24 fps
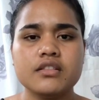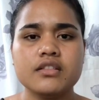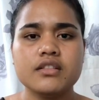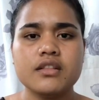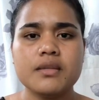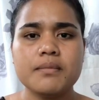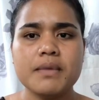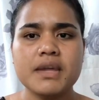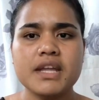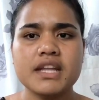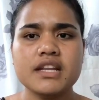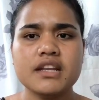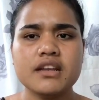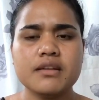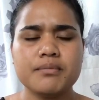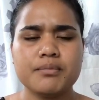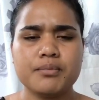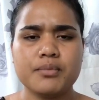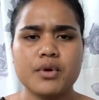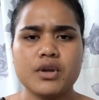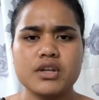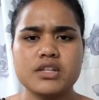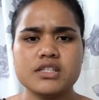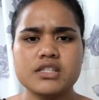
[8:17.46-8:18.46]
The main
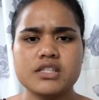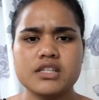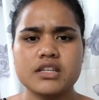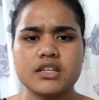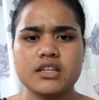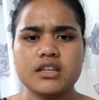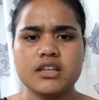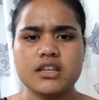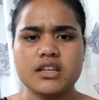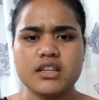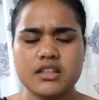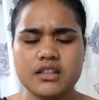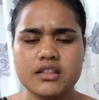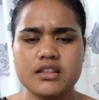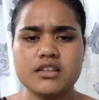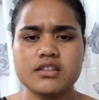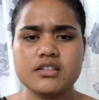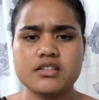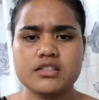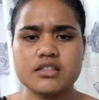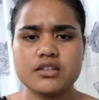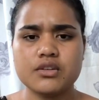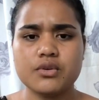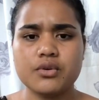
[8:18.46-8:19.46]
points in
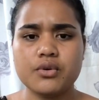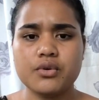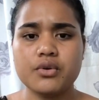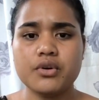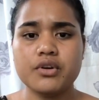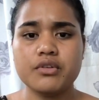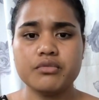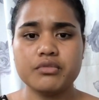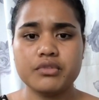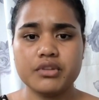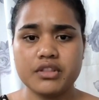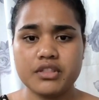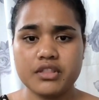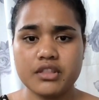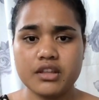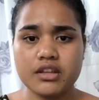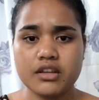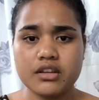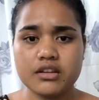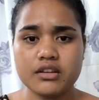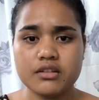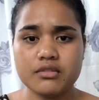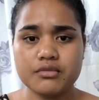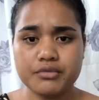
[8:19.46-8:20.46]
this core
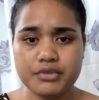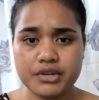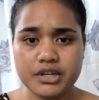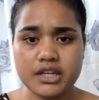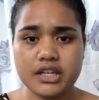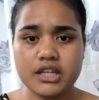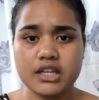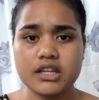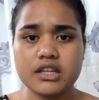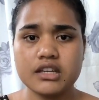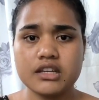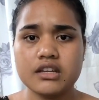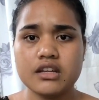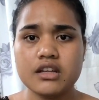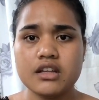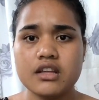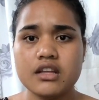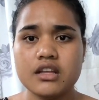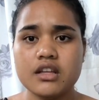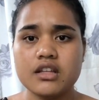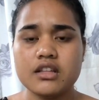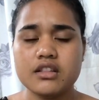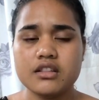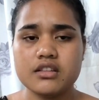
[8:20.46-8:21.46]
reading,
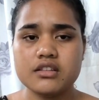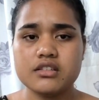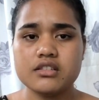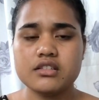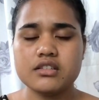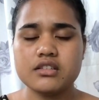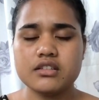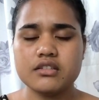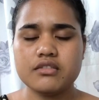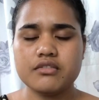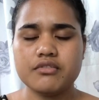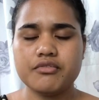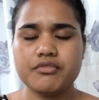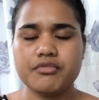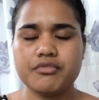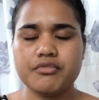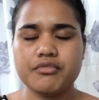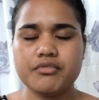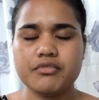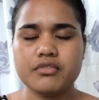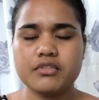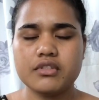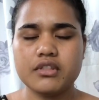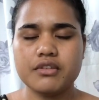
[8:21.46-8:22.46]

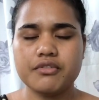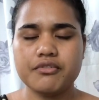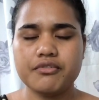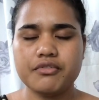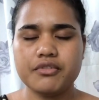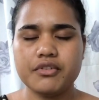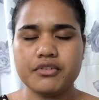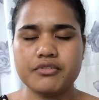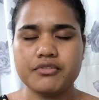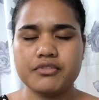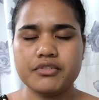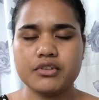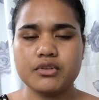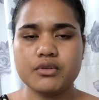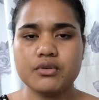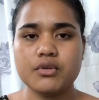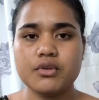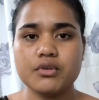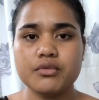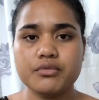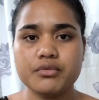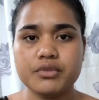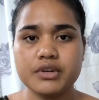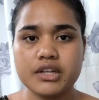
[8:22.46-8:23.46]
the fifth
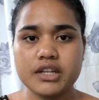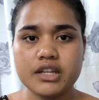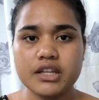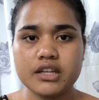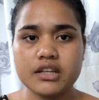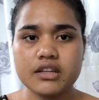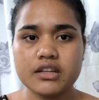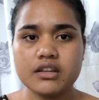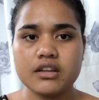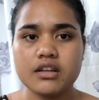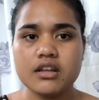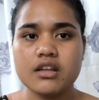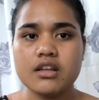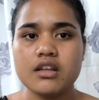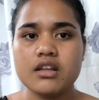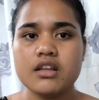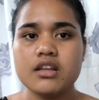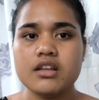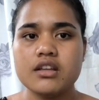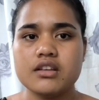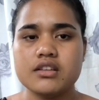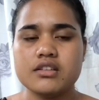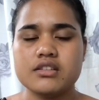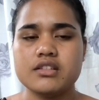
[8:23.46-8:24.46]
core reading,
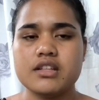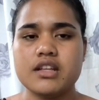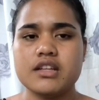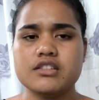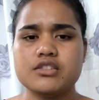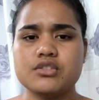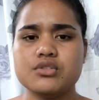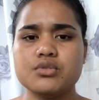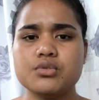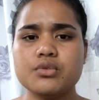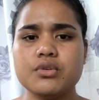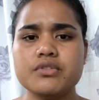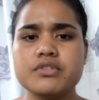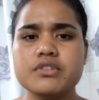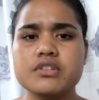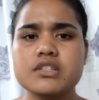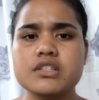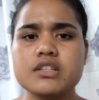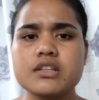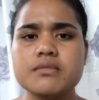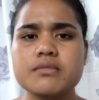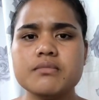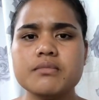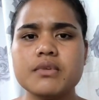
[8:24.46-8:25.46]
is that
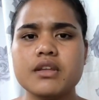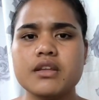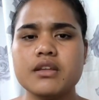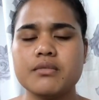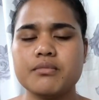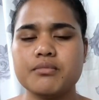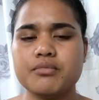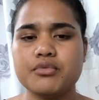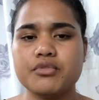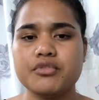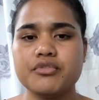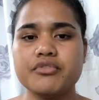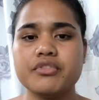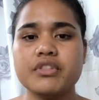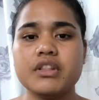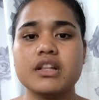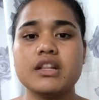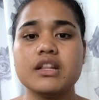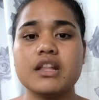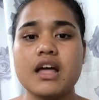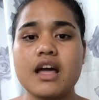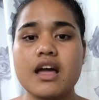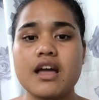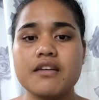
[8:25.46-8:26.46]
tourism improves the
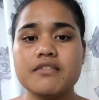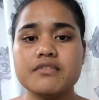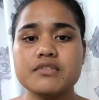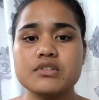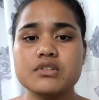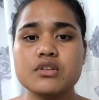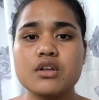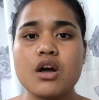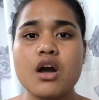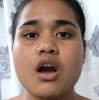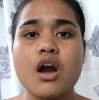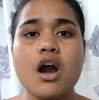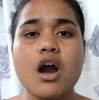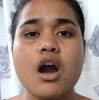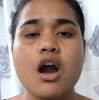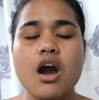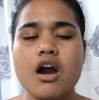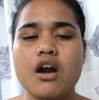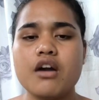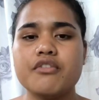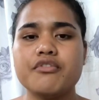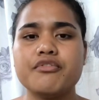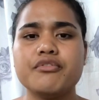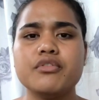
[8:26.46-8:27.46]
lives
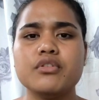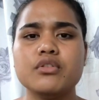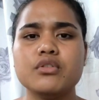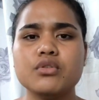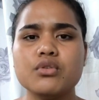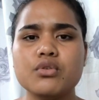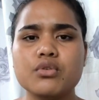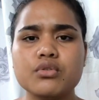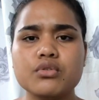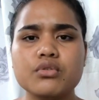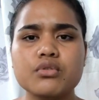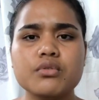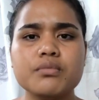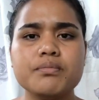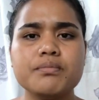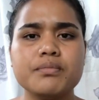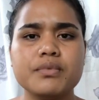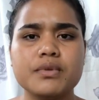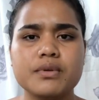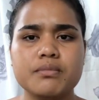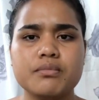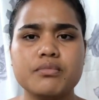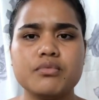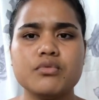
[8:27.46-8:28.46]
of local
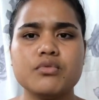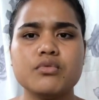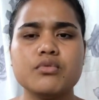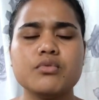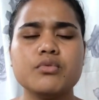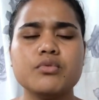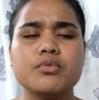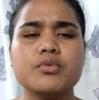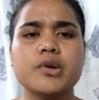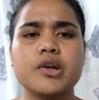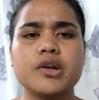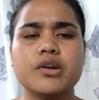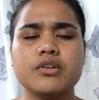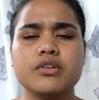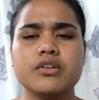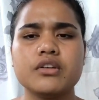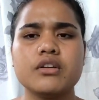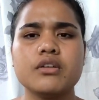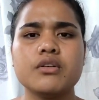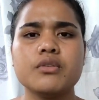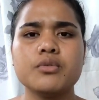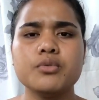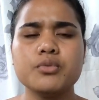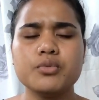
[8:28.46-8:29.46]
people who
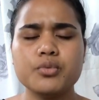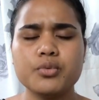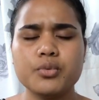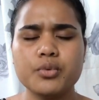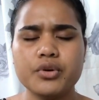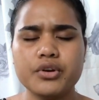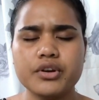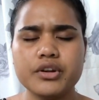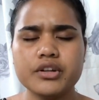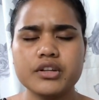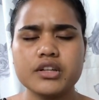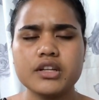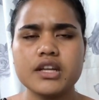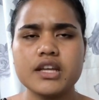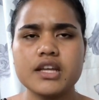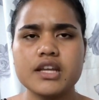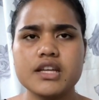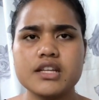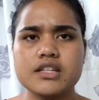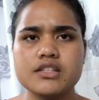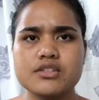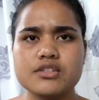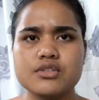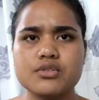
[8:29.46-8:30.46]
work
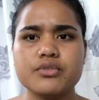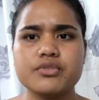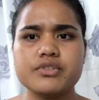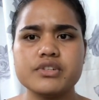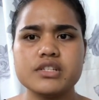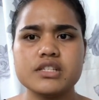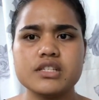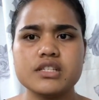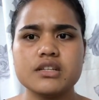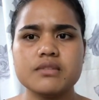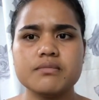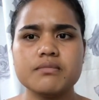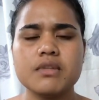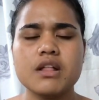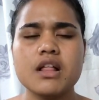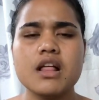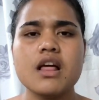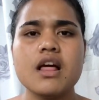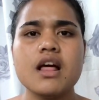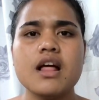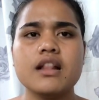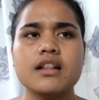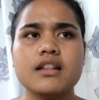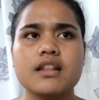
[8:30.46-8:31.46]
in tourism,
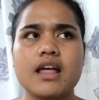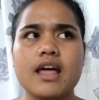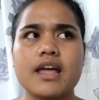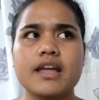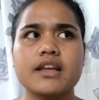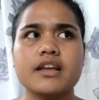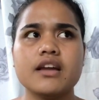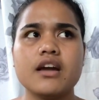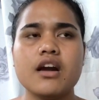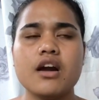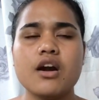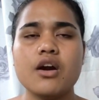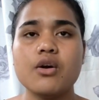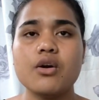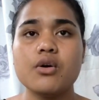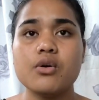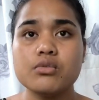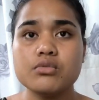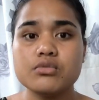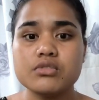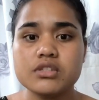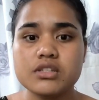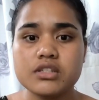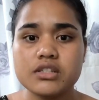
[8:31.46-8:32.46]
like
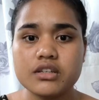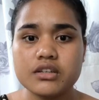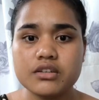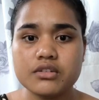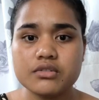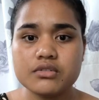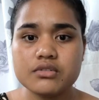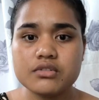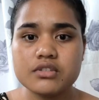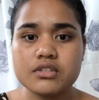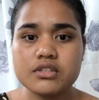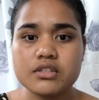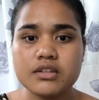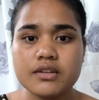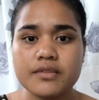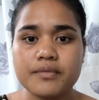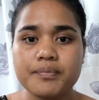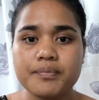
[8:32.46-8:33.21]
hotels,